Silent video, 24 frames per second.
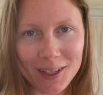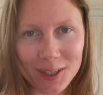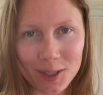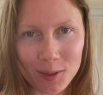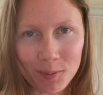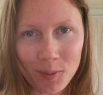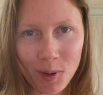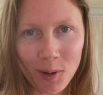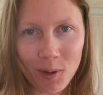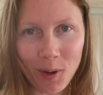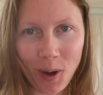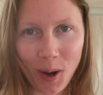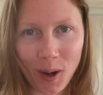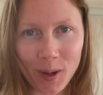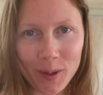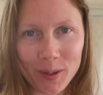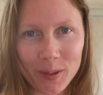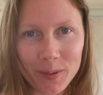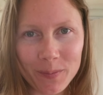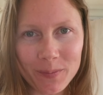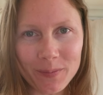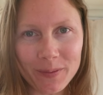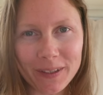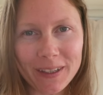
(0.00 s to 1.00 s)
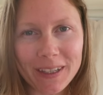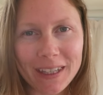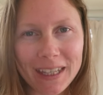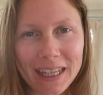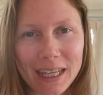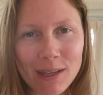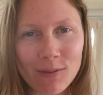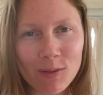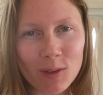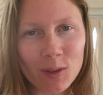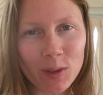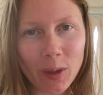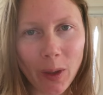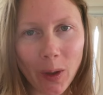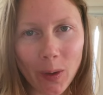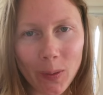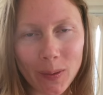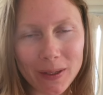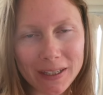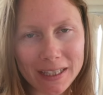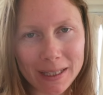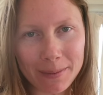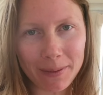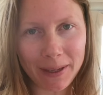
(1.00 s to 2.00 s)
Tomorrow, even though
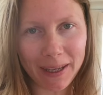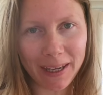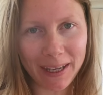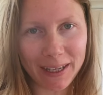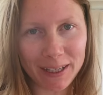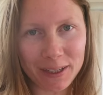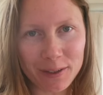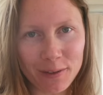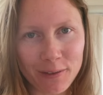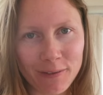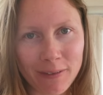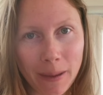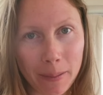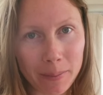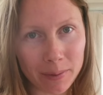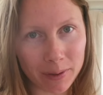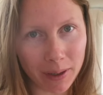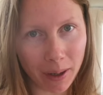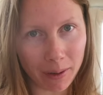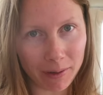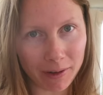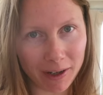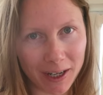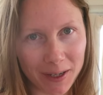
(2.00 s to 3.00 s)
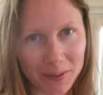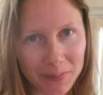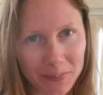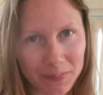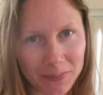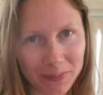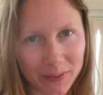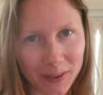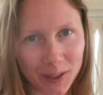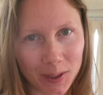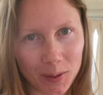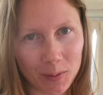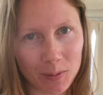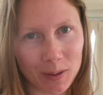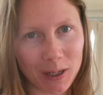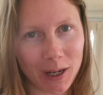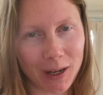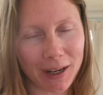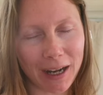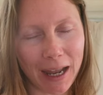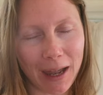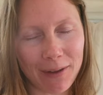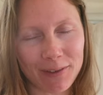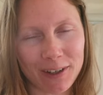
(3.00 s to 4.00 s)
it's the beginning of February, we're
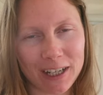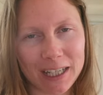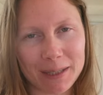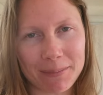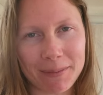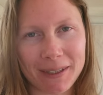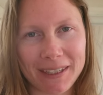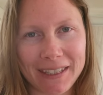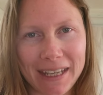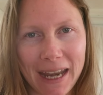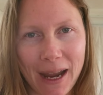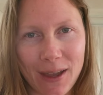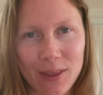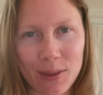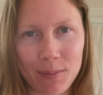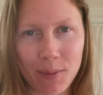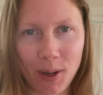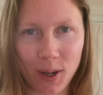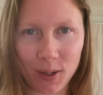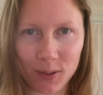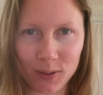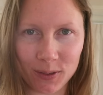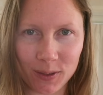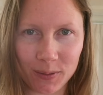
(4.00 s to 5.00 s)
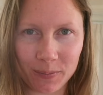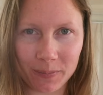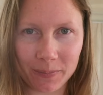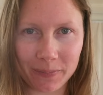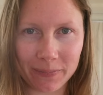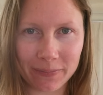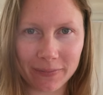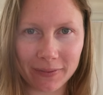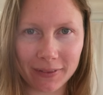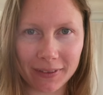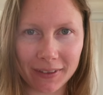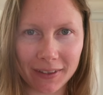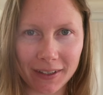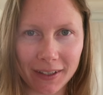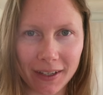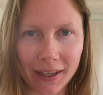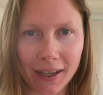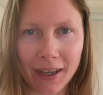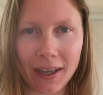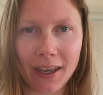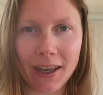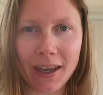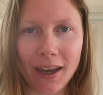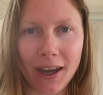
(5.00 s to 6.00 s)
going to have Christmas Day on the boat.
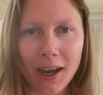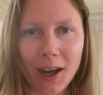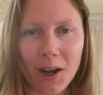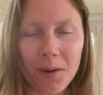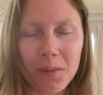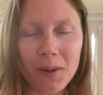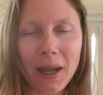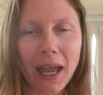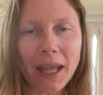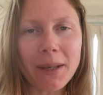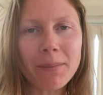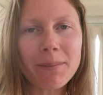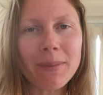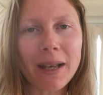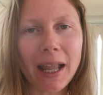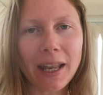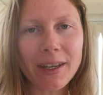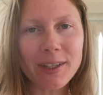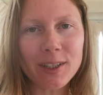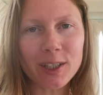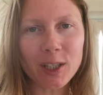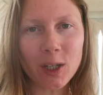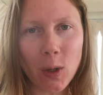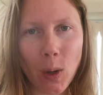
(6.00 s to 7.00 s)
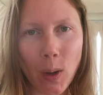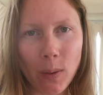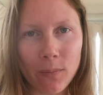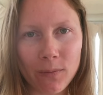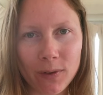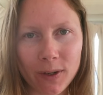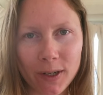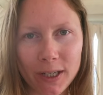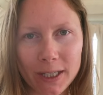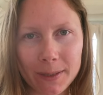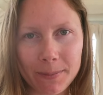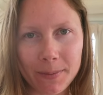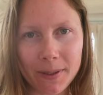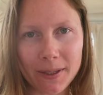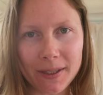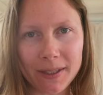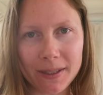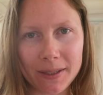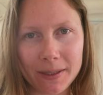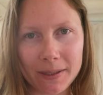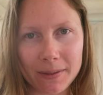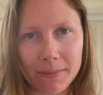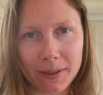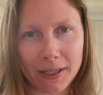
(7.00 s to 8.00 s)
We hadn't planned to go home for
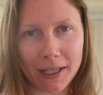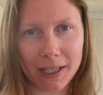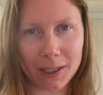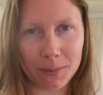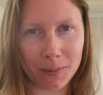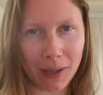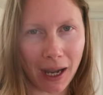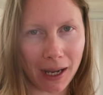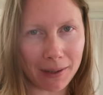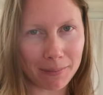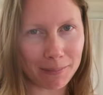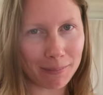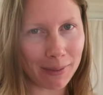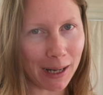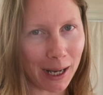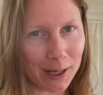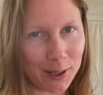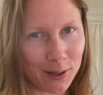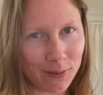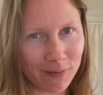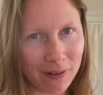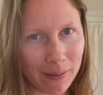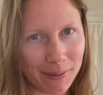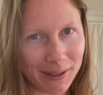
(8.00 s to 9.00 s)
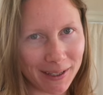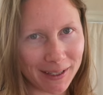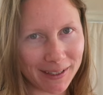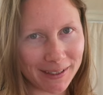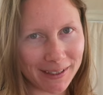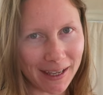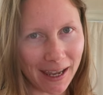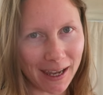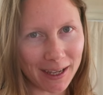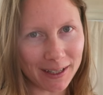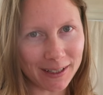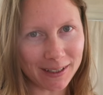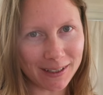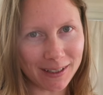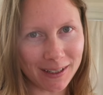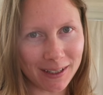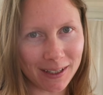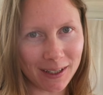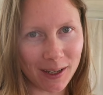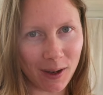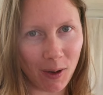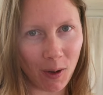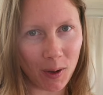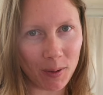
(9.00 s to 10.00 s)
Christmas because we hadn't planned on ripping a sail
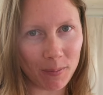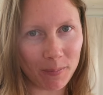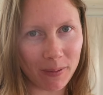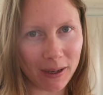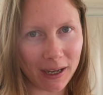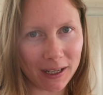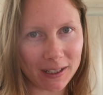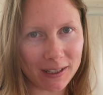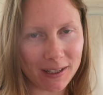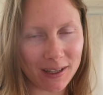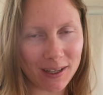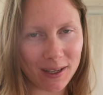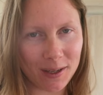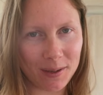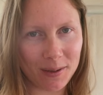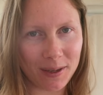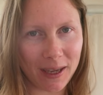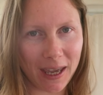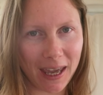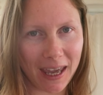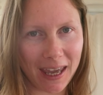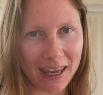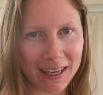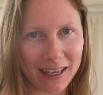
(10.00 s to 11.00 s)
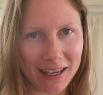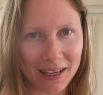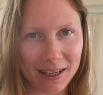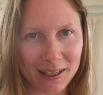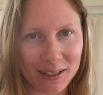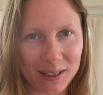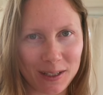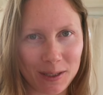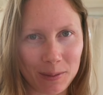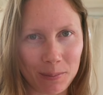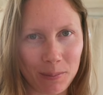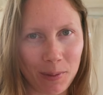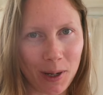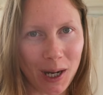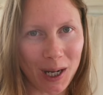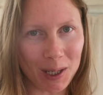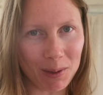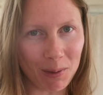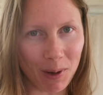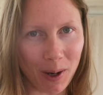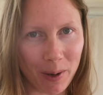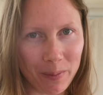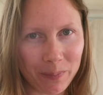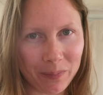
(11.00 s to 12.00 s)
and going back to the UK to buy
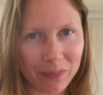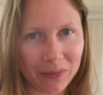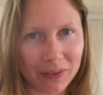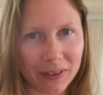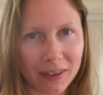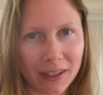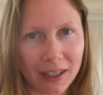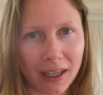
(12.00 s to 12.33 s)
one.